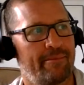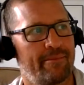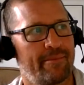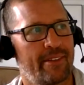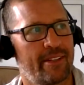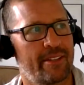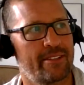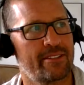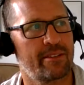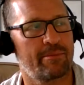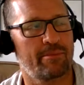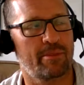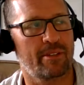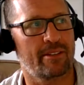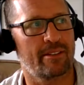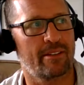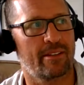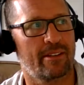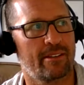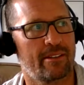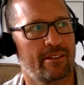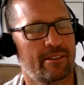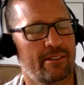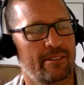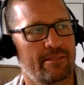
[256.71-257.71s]
It's something
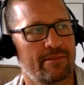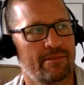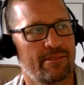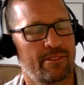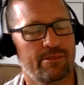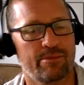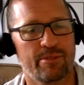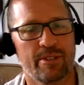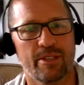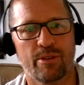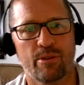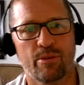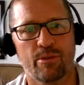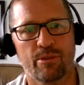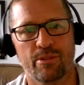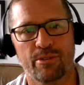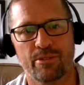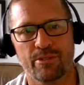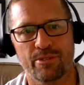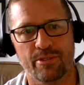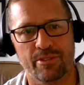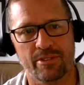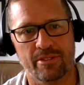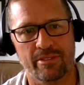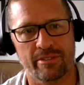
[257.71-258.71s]
like
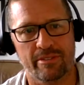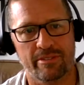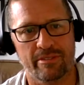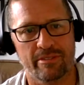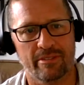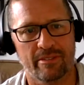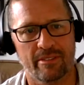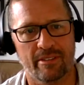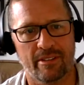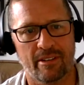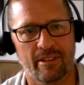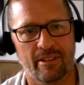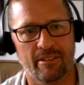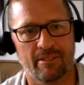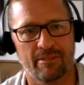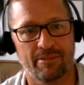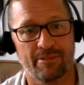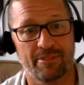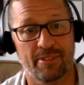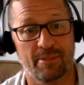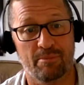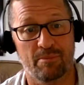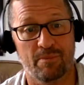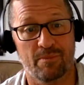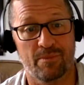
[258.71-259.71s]
3/4
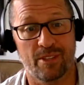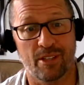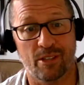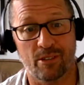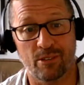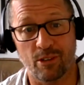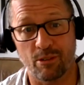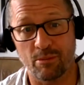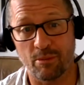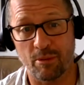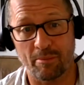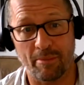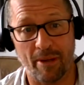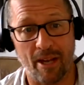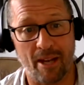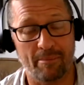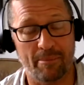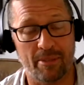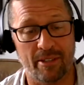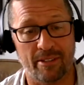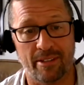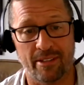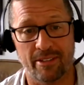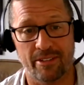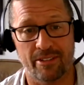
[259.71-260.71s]
of the global
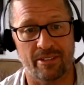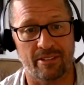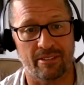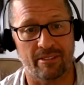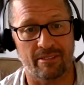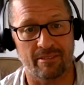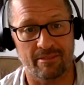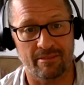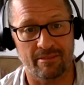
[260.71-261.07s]
population.